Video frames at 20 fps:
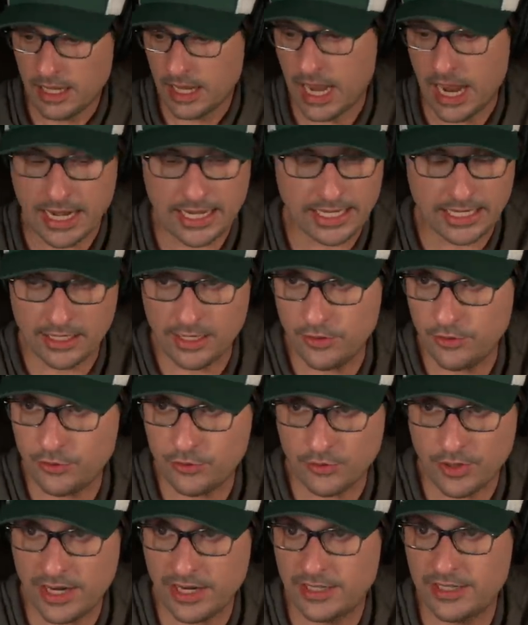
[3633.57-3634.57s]
I need another
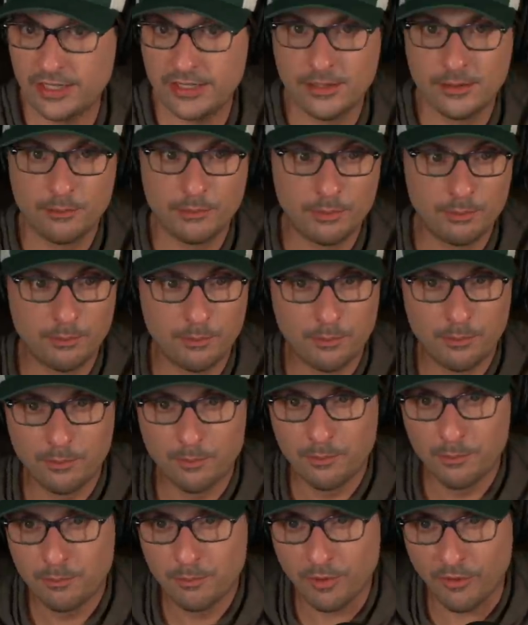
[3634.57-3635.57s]
drink.
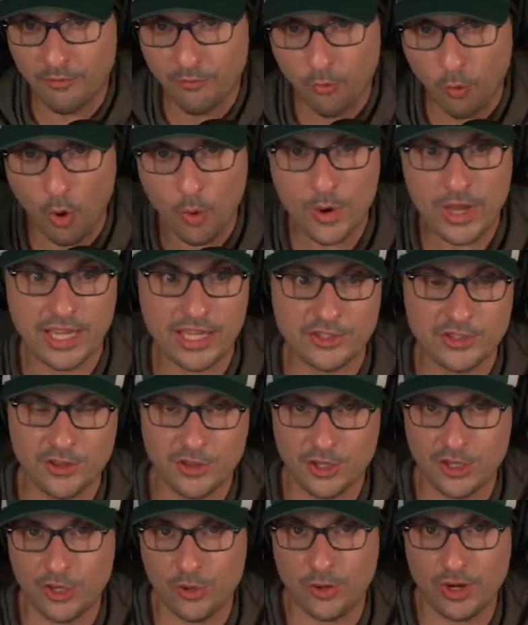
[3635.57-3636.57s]
Before we get to
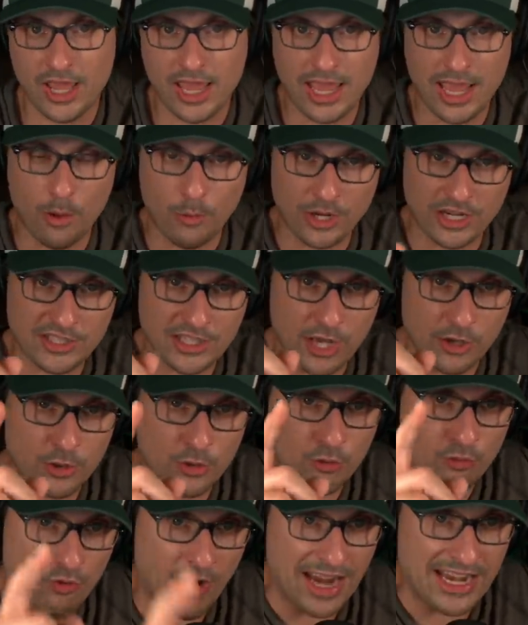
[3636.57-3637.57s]
the Q&A, I want to tell
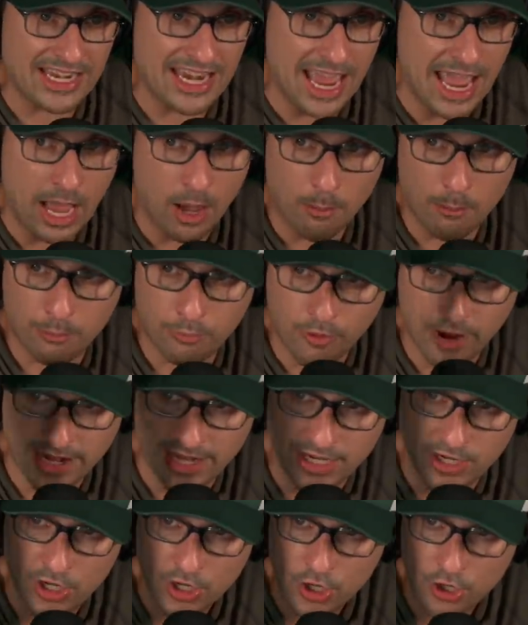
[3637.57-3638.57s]
you right now,
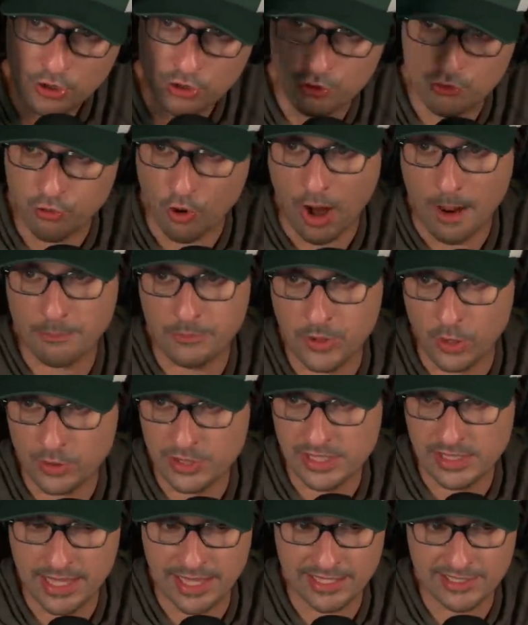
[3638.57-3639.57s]
Brennan, drop
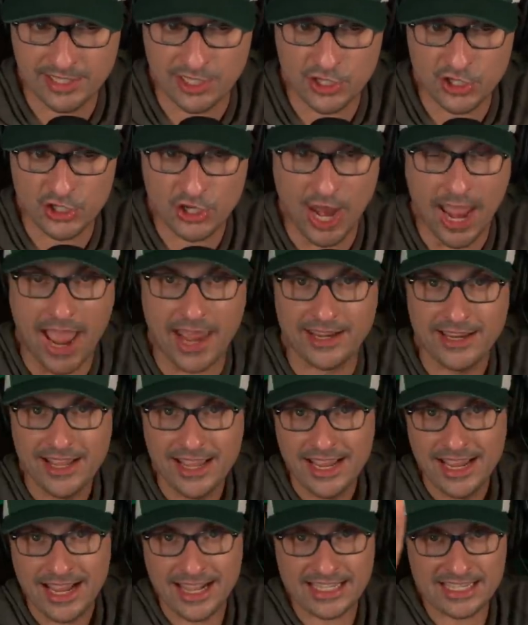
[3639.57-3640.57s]
those links in chat.
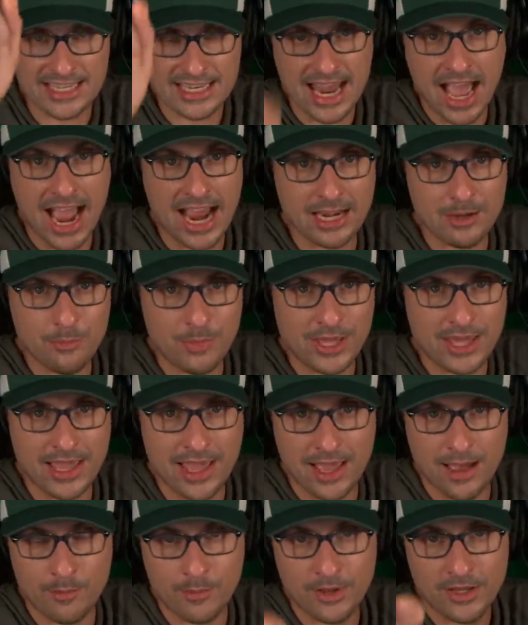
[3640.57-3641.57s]
It's 9
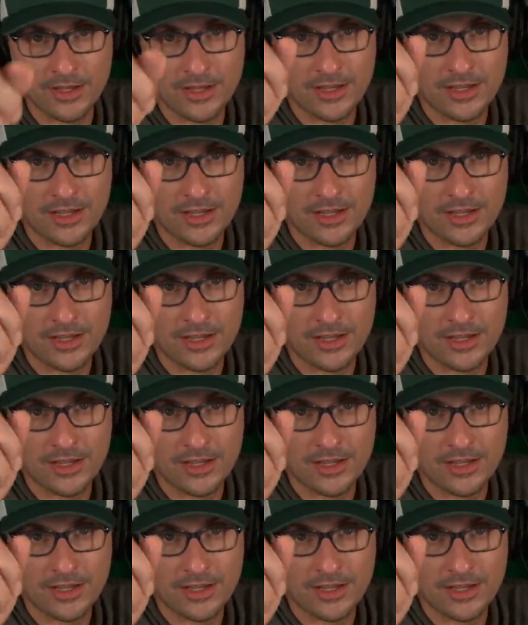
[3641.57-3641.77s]
p.m.